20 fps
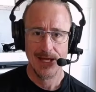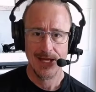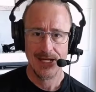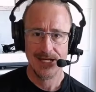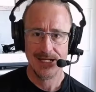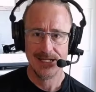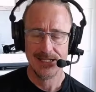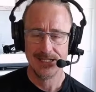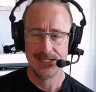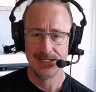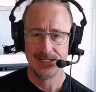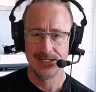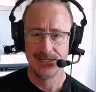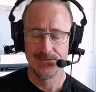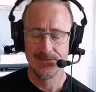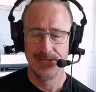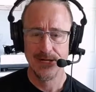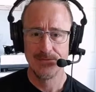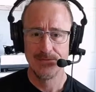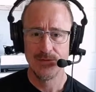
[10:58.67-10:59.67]
And
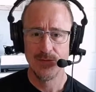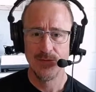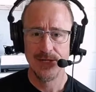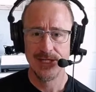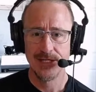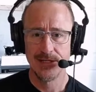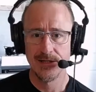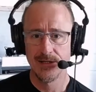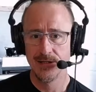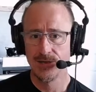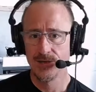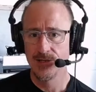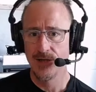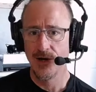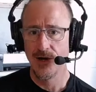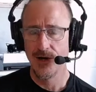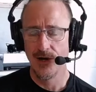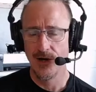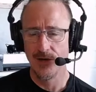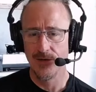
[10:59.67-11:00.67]
sometimes we can lose
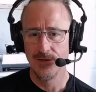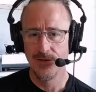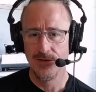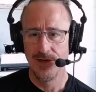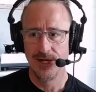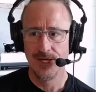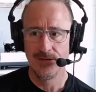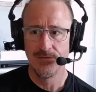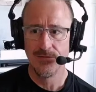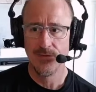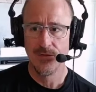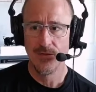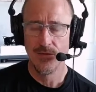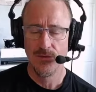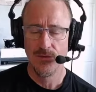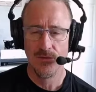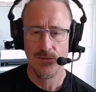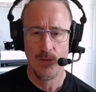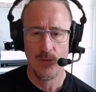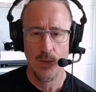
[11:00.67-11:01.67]
heart. Think of
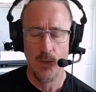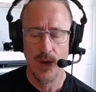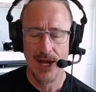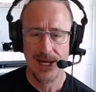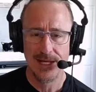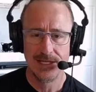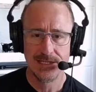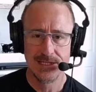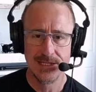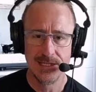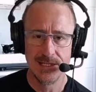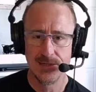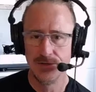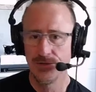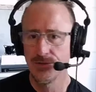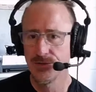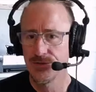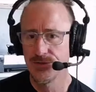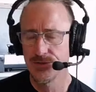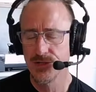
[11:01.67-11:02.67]
ways that you
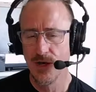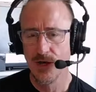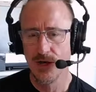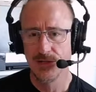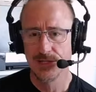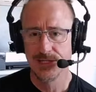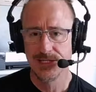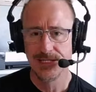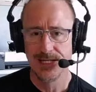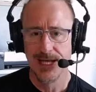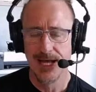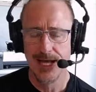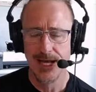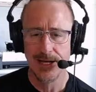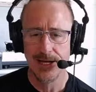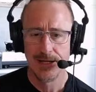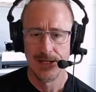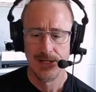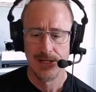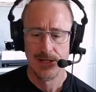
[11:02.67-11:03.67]
lose heart
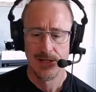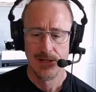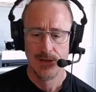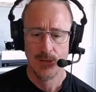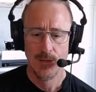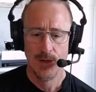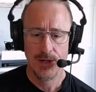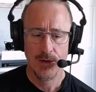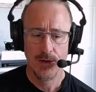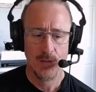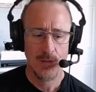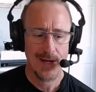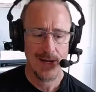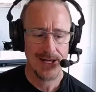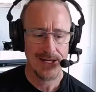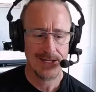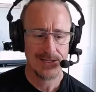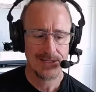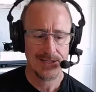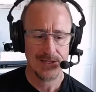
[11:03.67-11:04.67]
today. What are
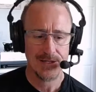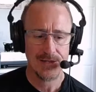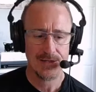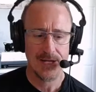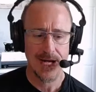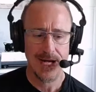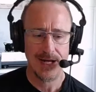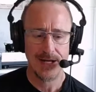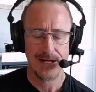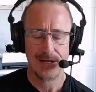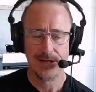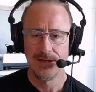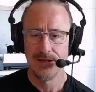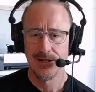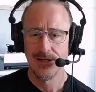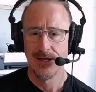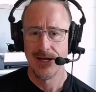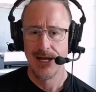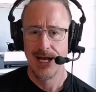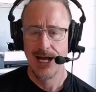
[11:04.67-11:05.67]
ways that you kind of
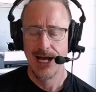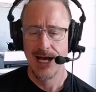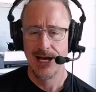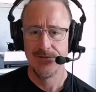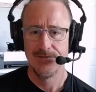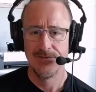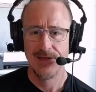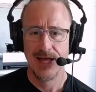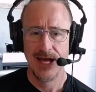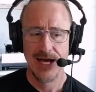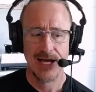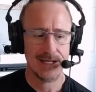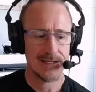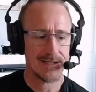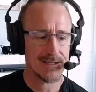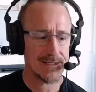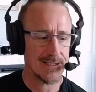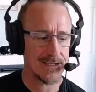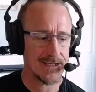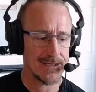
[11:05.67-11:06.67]
have
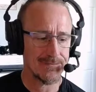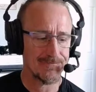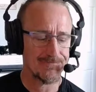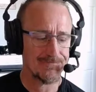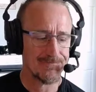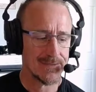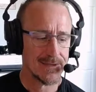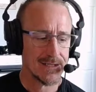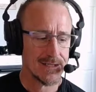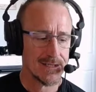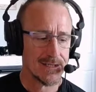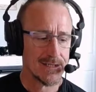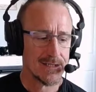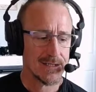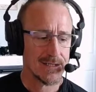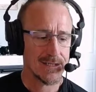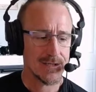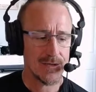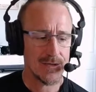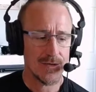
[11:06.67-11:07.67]
that, um,
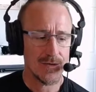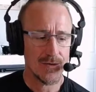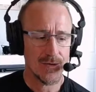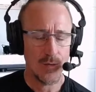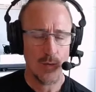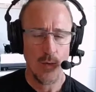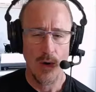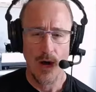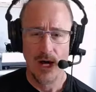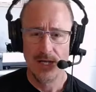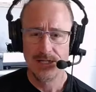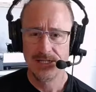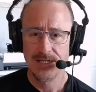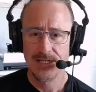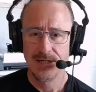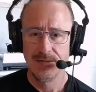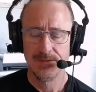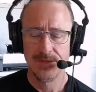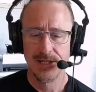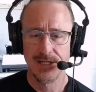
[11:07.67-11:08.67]
you know, you watch
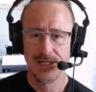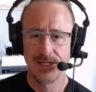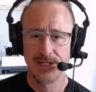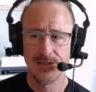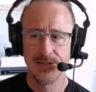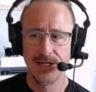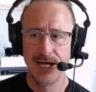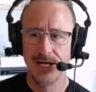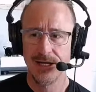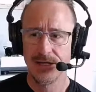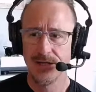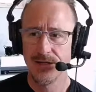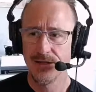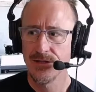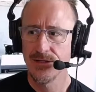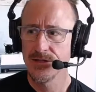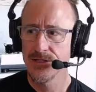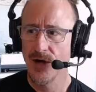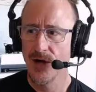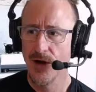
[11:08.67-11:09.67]
something and you kind of
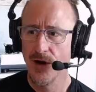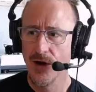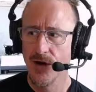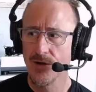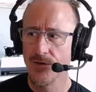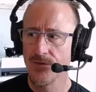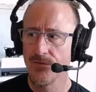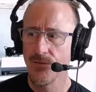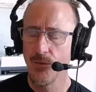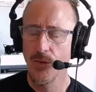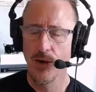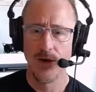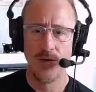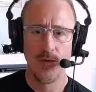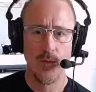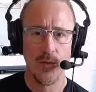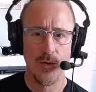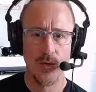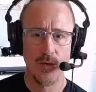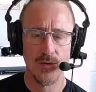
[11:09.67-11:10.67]
lose heart of where the
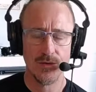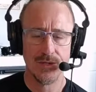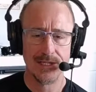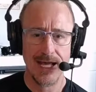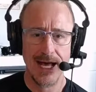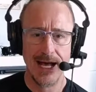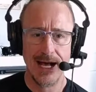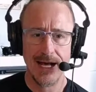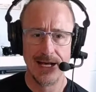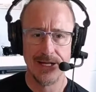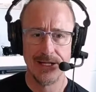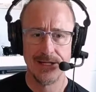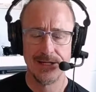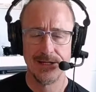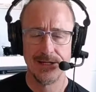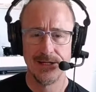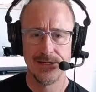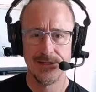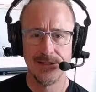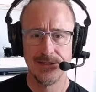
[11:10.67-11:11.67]
world's at
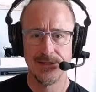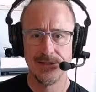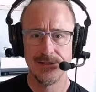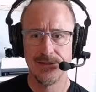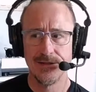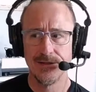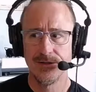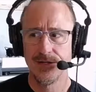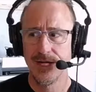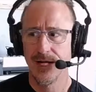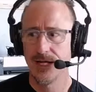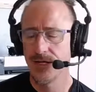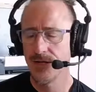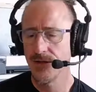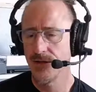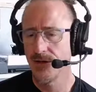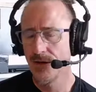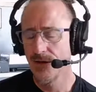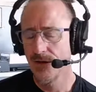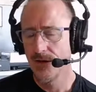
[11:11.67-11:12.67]
and you kind of go,
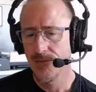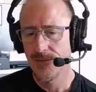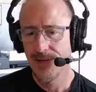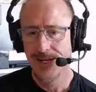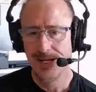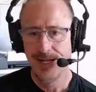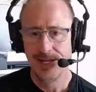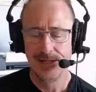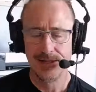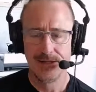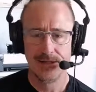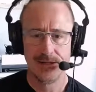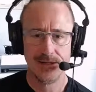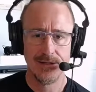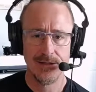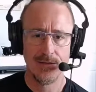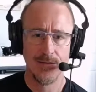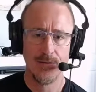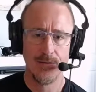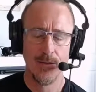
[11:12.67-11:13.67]
oh man, you
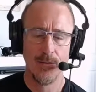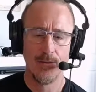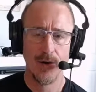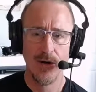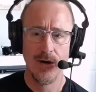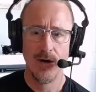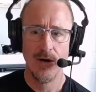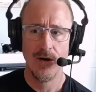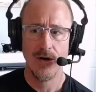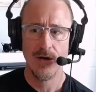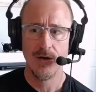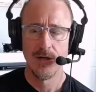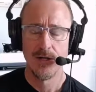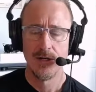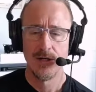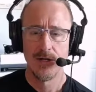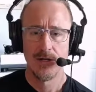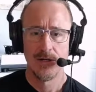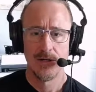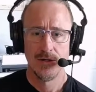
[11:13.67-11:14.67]
know, well, Paul,
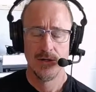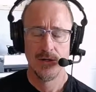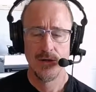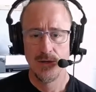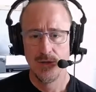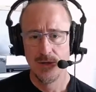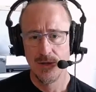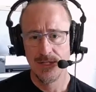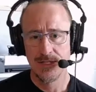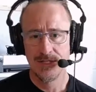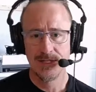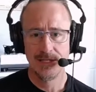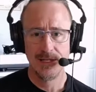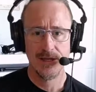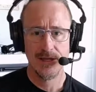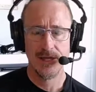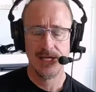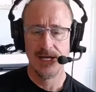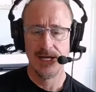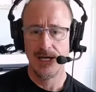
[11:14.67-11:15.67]
who was
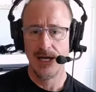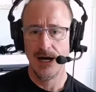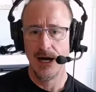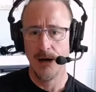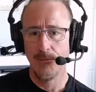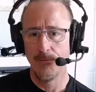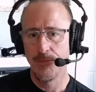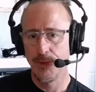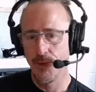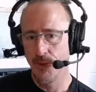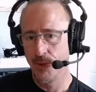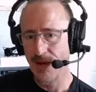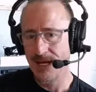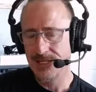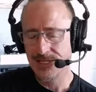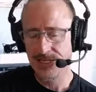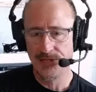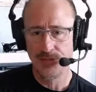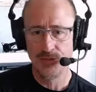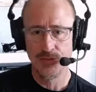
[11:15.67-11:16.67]
the
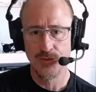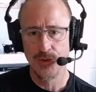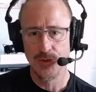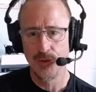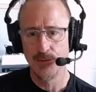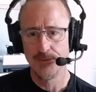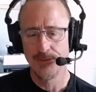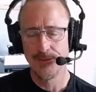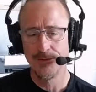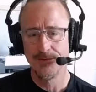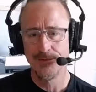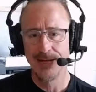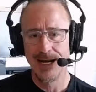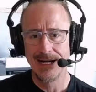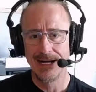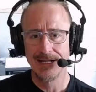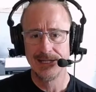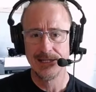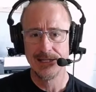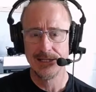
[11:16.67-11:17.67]
oppressed group
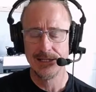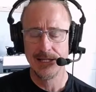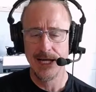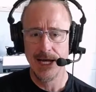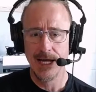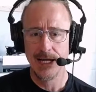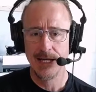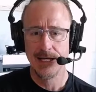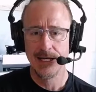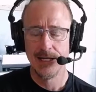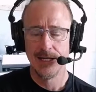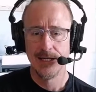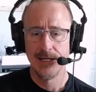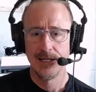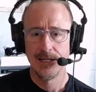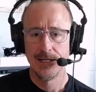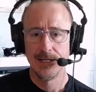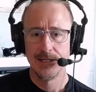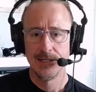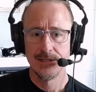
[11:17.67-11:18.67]
back in the day,
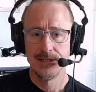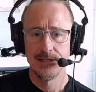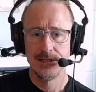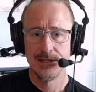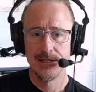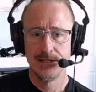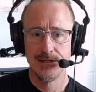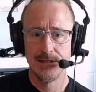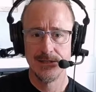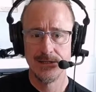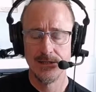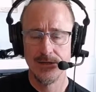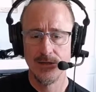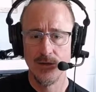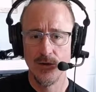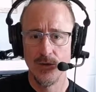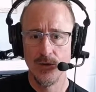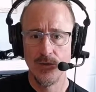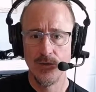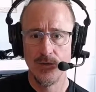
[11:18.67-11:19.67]
you
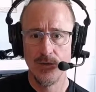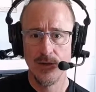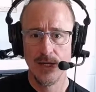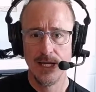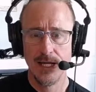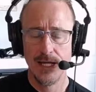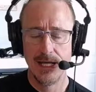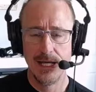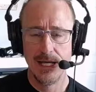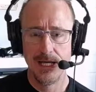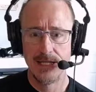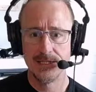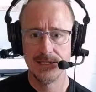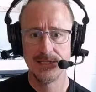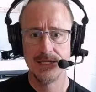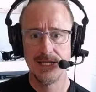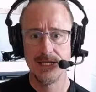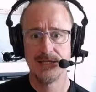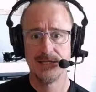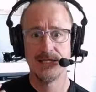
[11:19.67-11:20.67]
know,
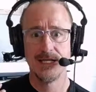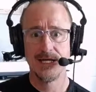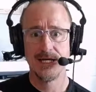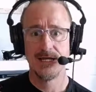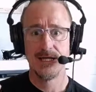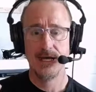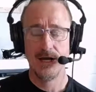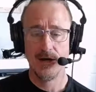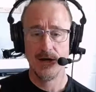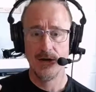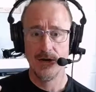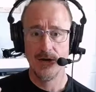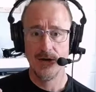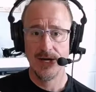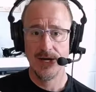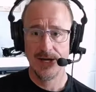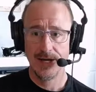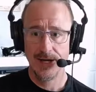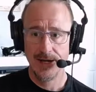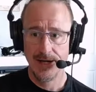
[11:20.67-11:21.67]
he's sitting there
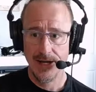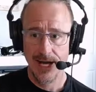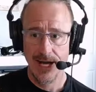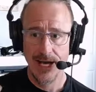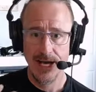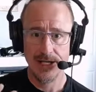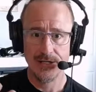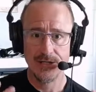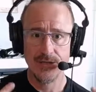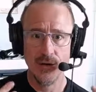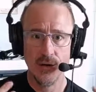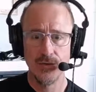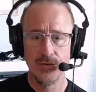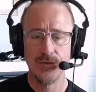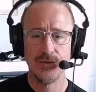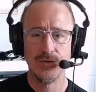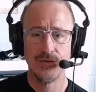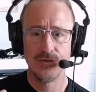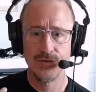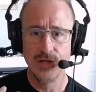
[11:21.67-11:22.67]
going, hey, don't
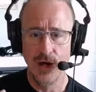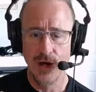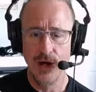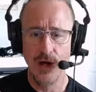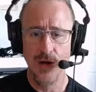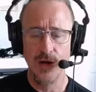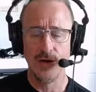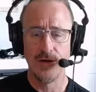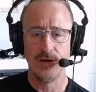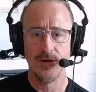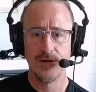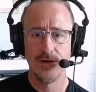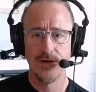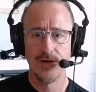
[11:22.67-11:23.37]
lose heart